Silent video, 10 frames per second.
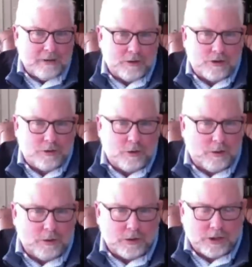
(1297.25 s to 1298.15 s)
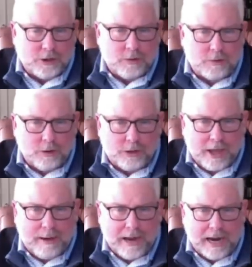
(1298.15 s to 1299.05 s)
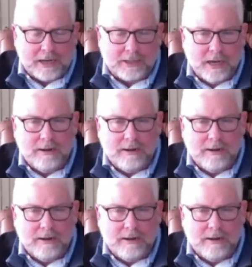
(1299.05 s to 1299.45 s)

There's zero growth CapEx.